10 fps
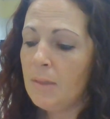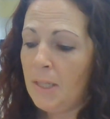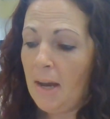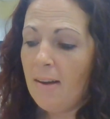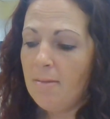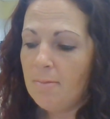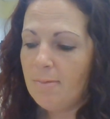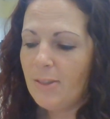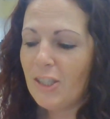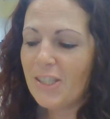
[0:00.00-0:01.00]
"Yeah?"
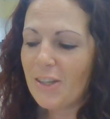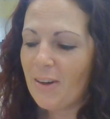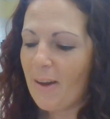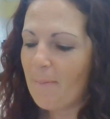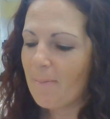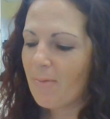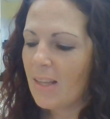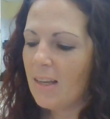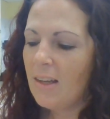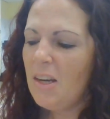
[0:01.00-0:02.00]
She stood up.
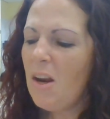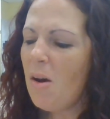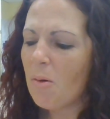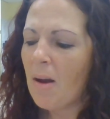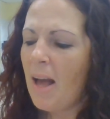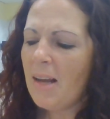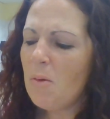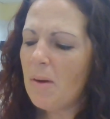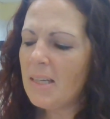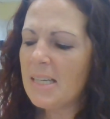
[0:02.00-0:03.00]
"No, I
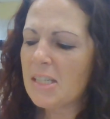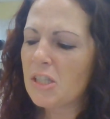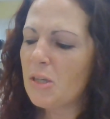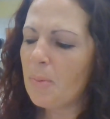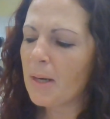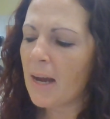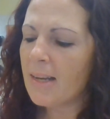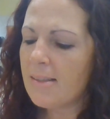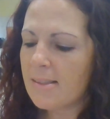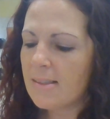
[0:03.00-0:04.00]
don't want any stupid
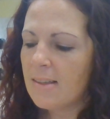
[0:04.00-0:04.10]
ice."